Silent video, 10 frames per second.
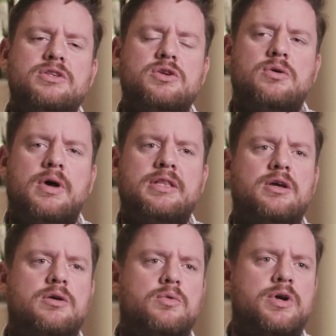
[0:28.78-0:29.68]
So at
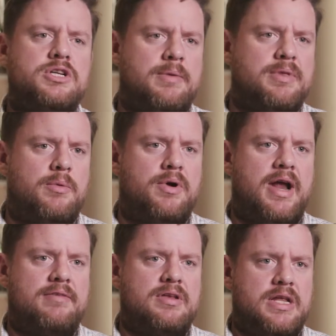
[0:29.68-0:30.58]
the workshop that we're
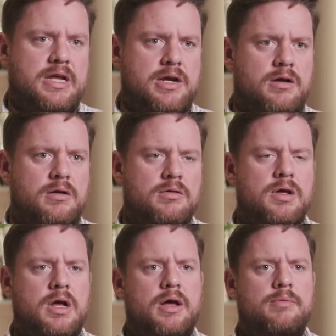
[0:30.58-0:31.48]
having here,
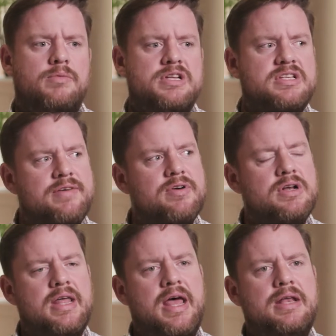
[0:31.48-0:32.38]
we discovered
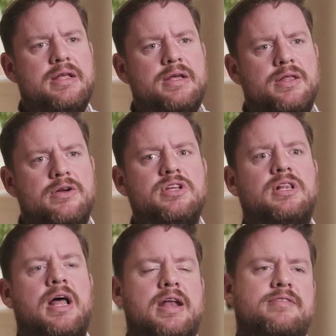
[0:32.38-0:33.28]
that there's a
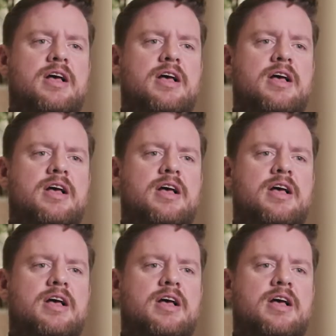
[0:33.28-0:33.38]
lot of